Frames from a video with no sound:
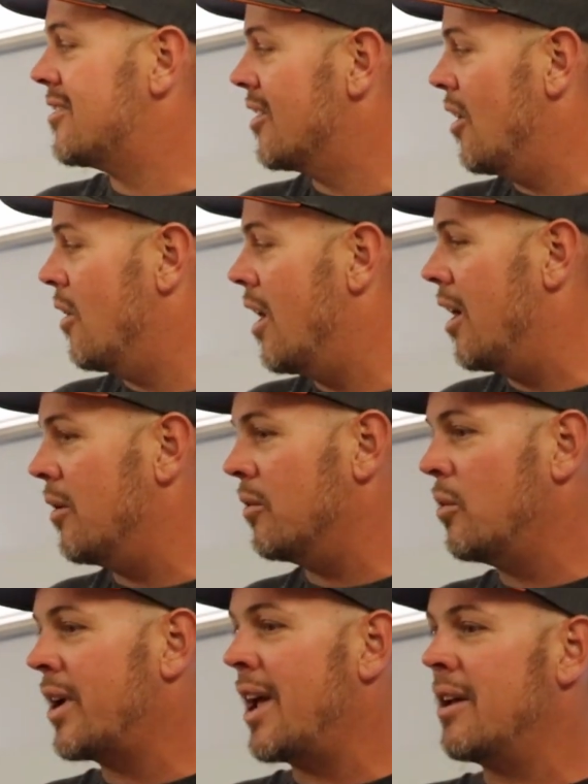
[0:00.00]
So
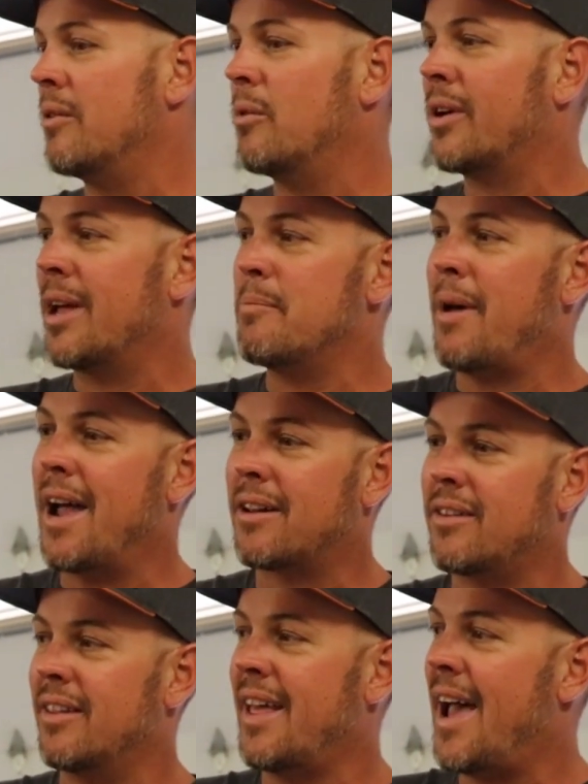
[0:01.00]
we'll get
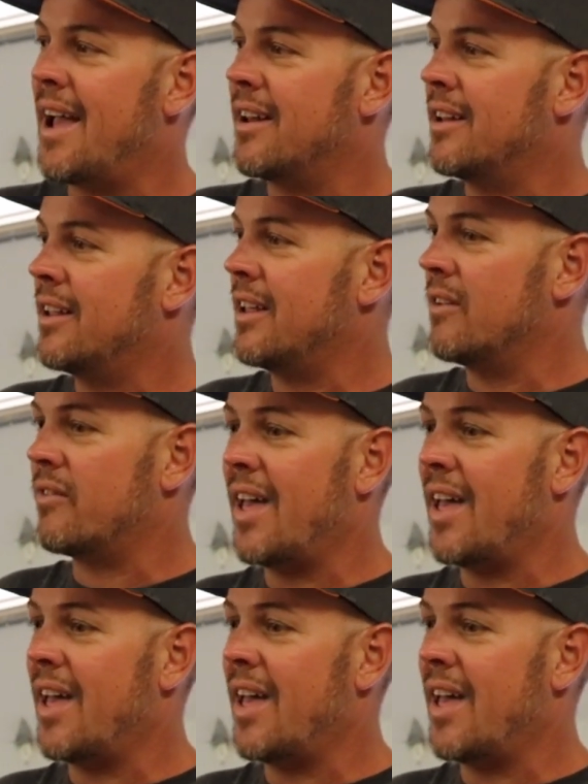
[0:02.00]
back to that if